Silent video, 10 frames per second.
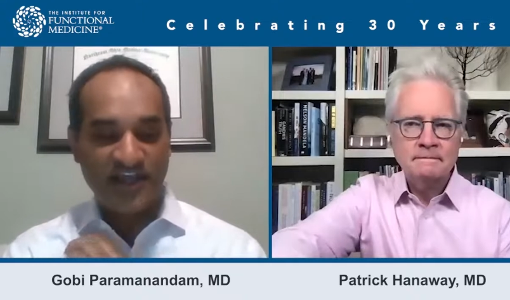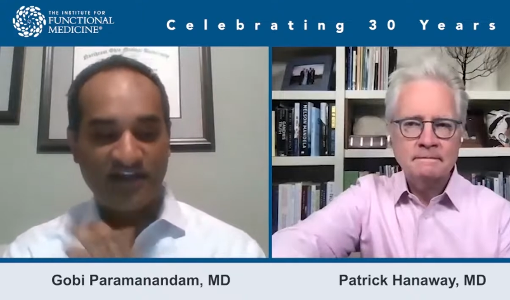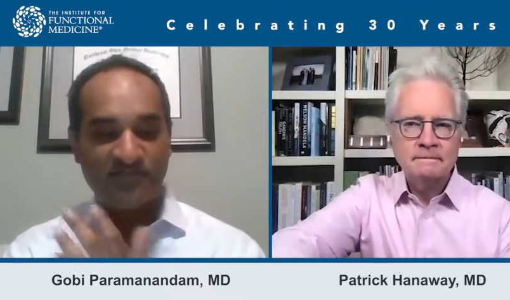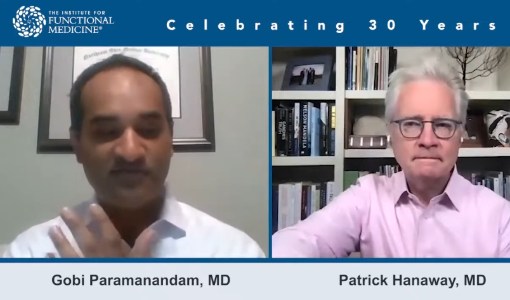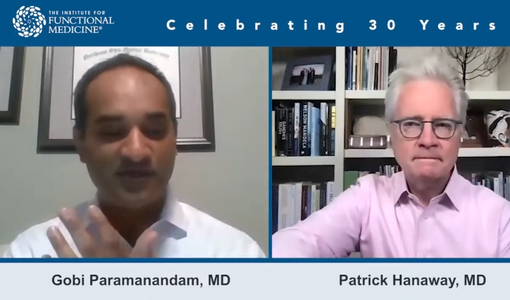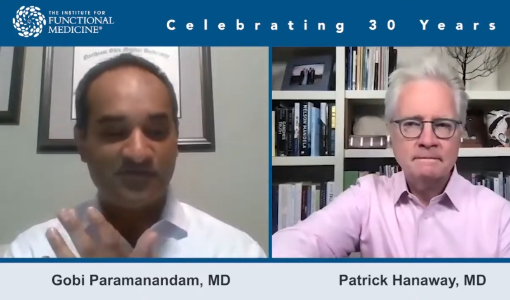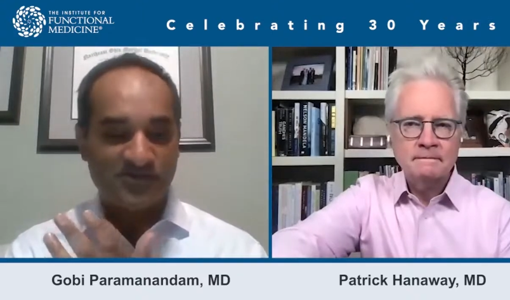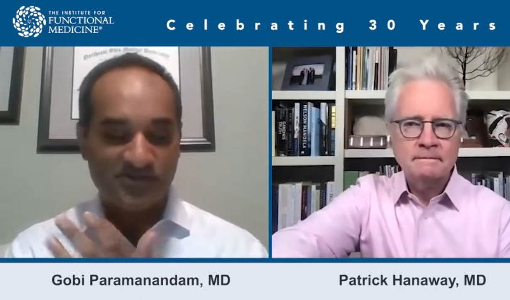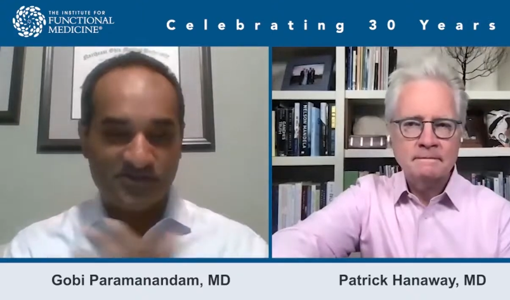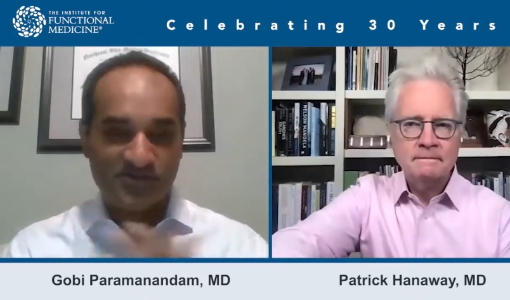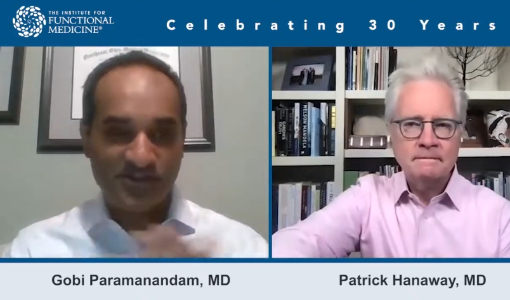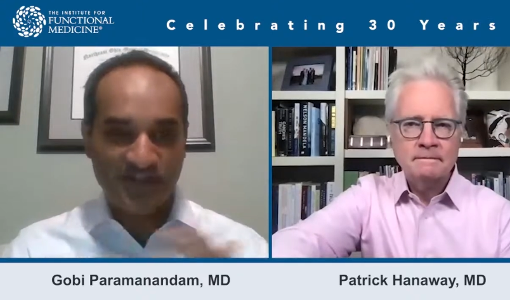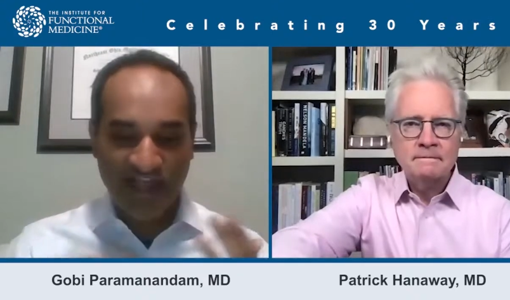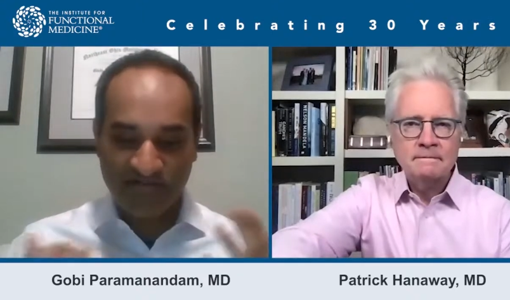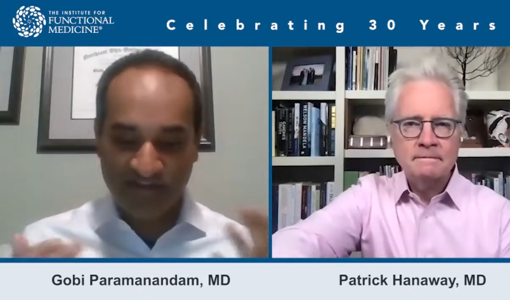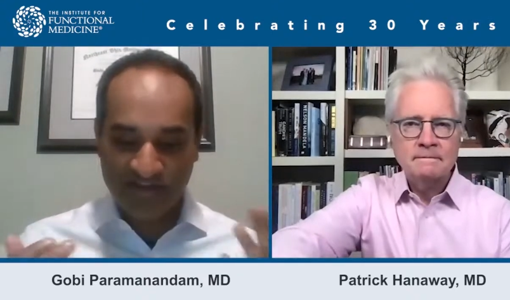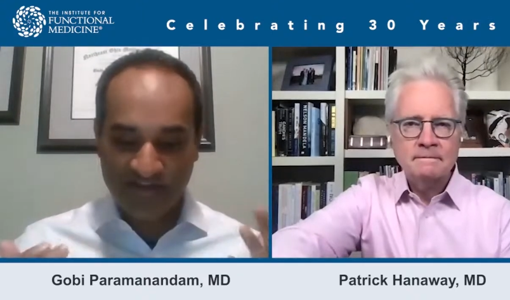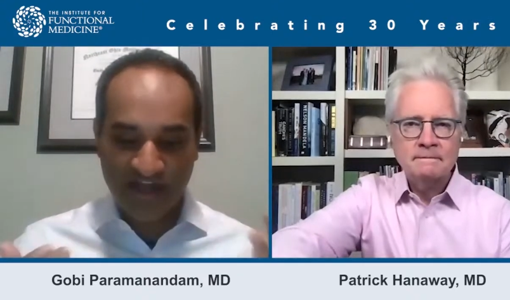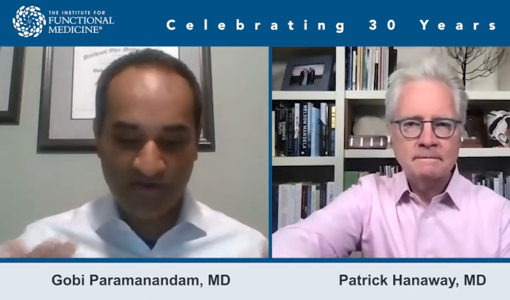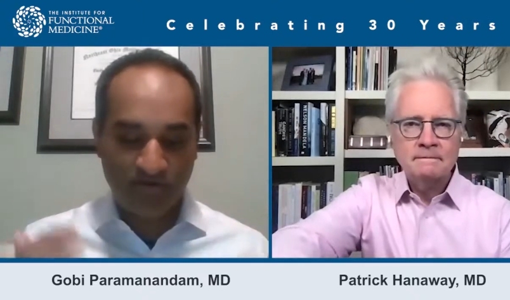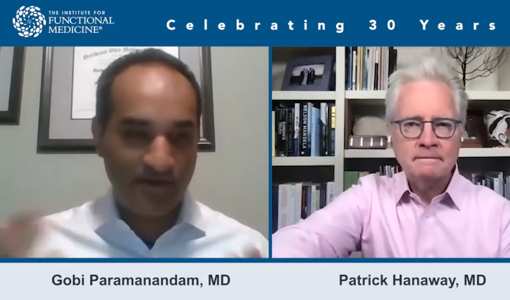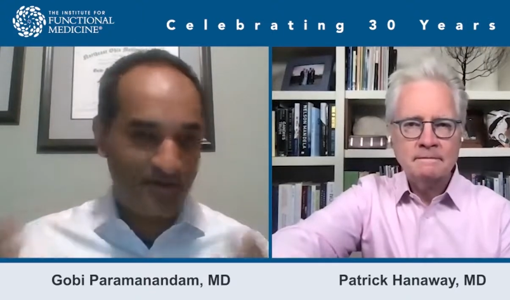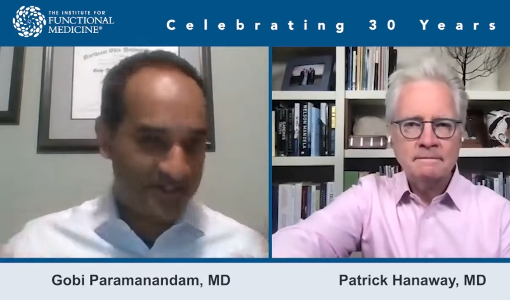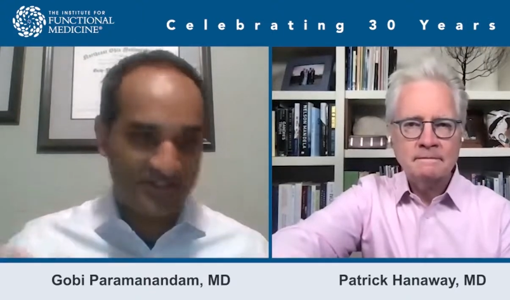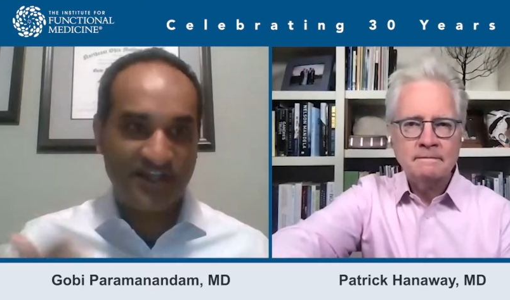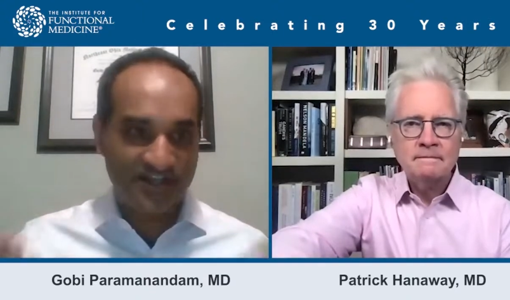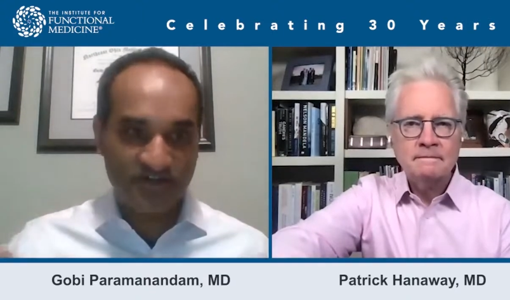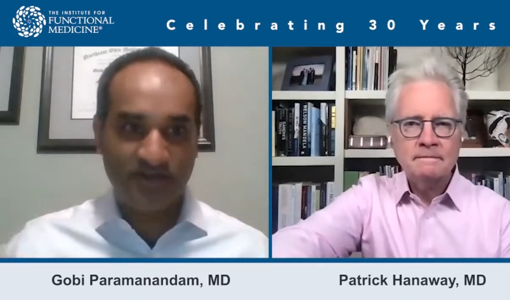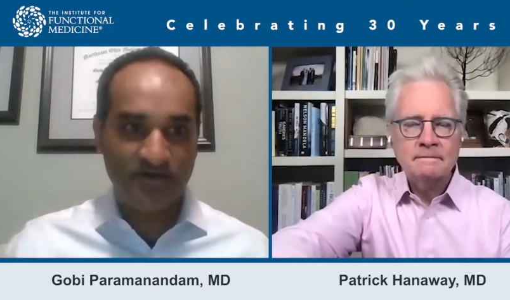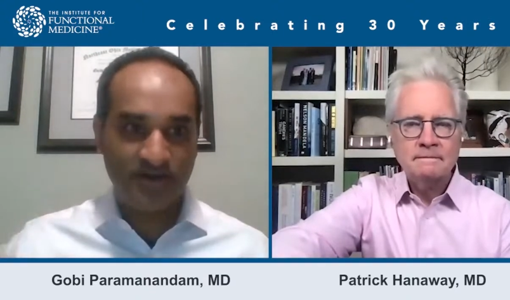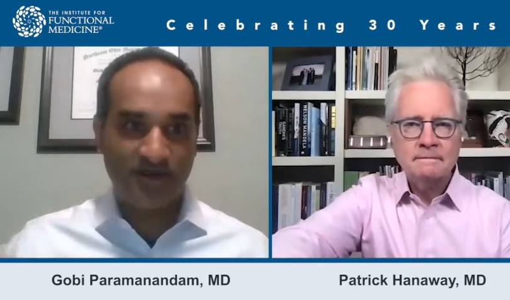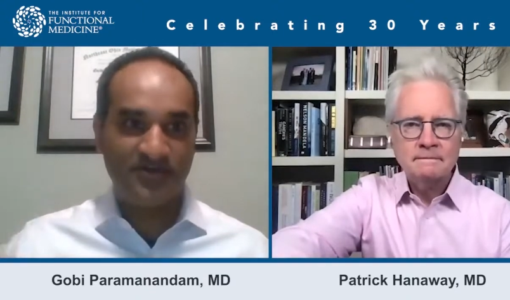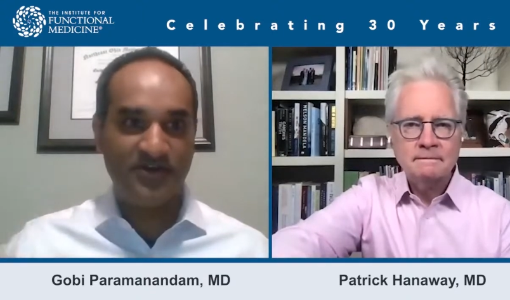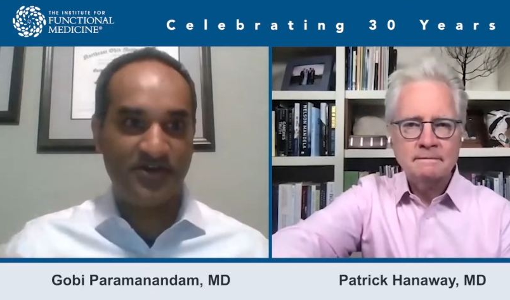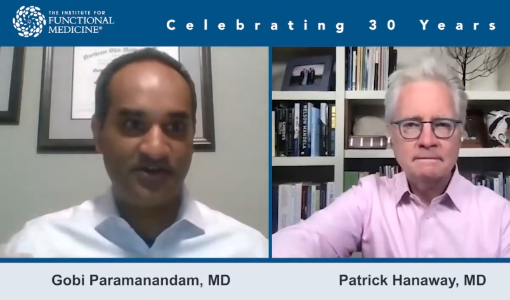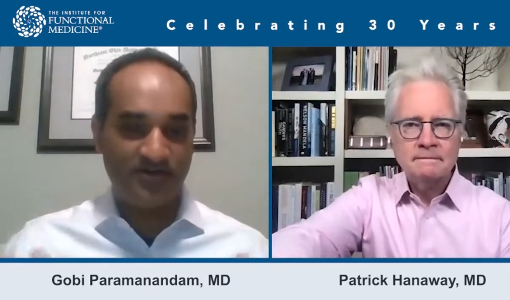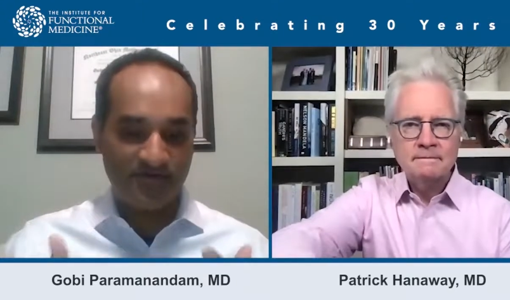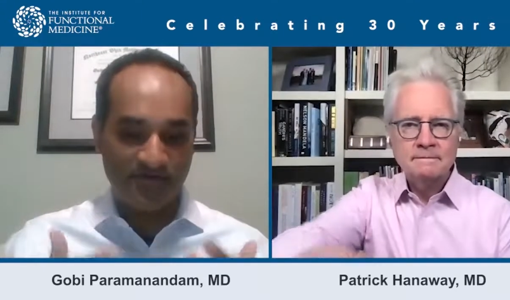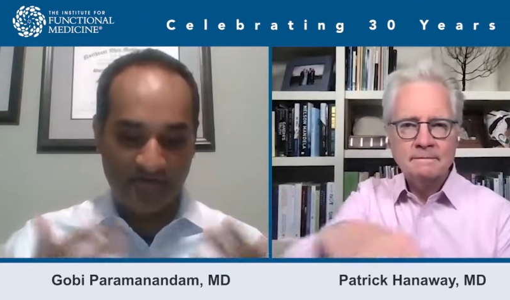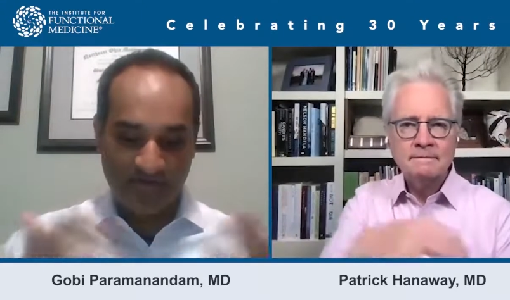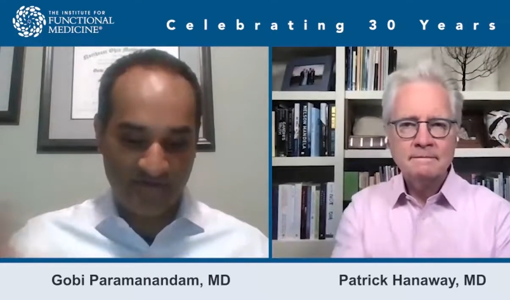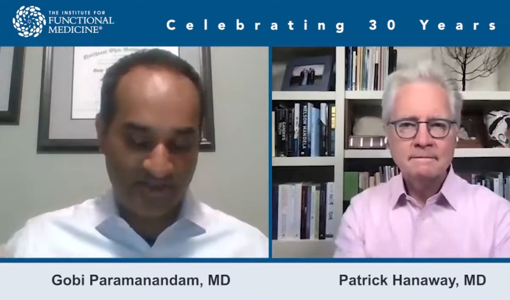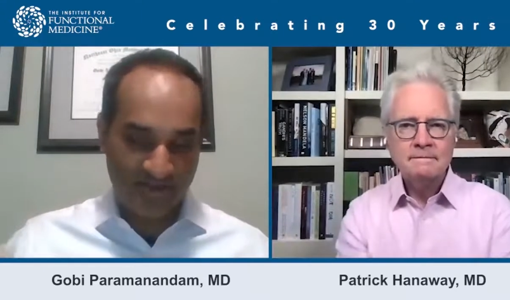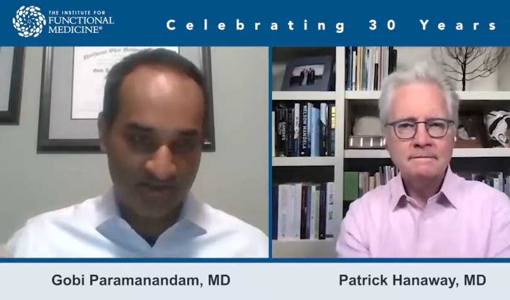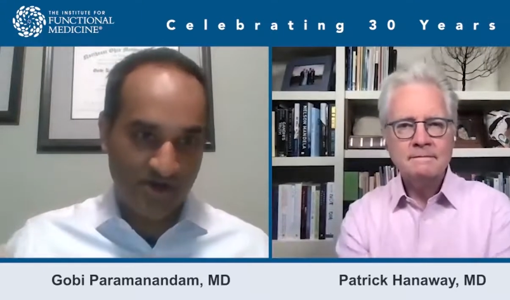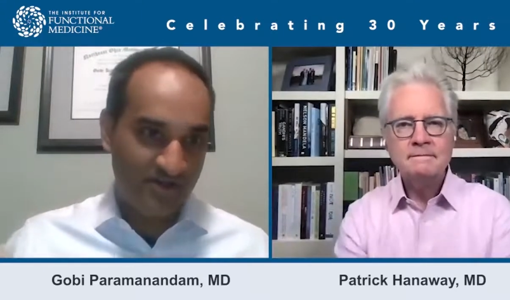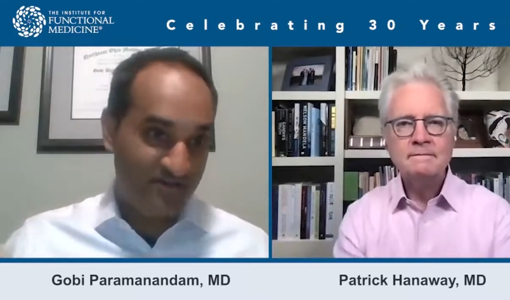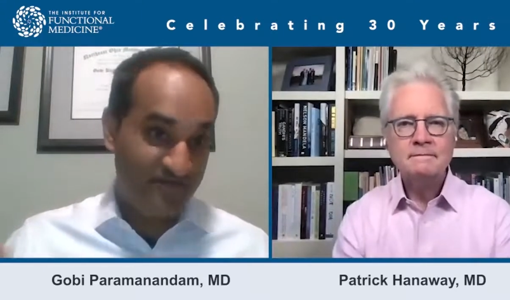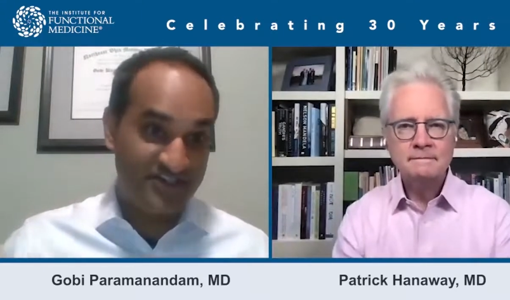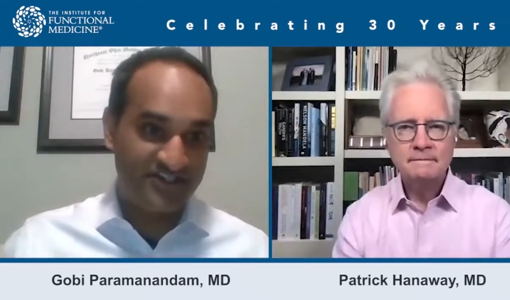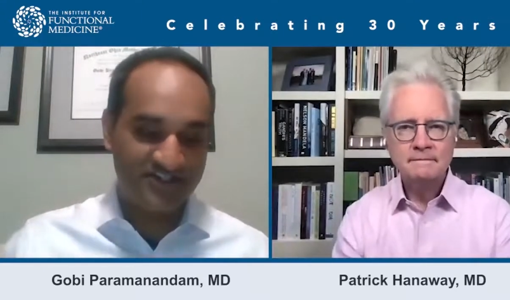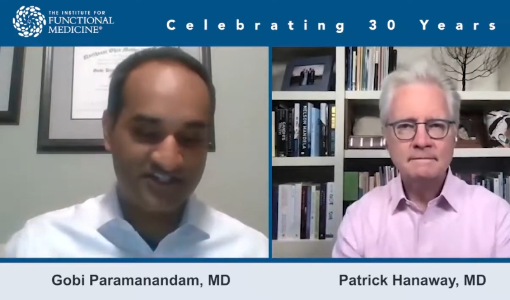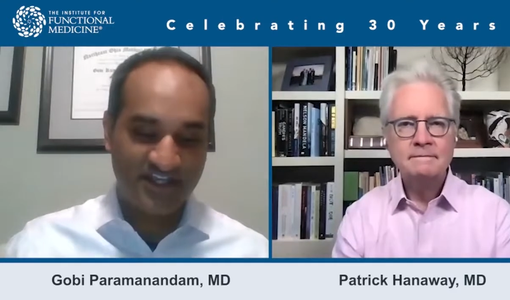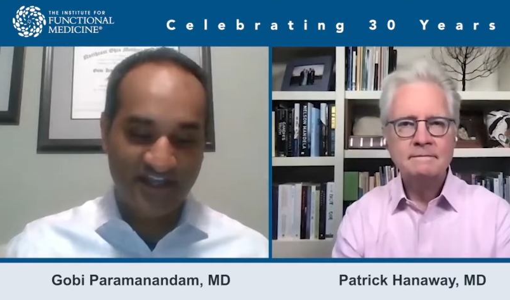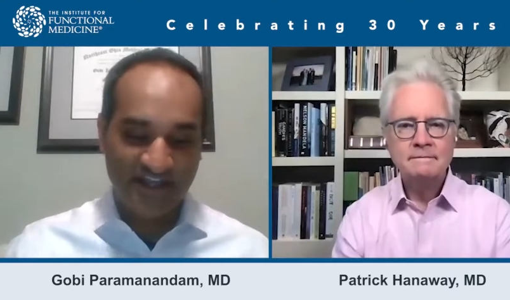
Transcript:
Speaker 1: and I remember having that appointment because I, I, tried to accompany her like to all the visits.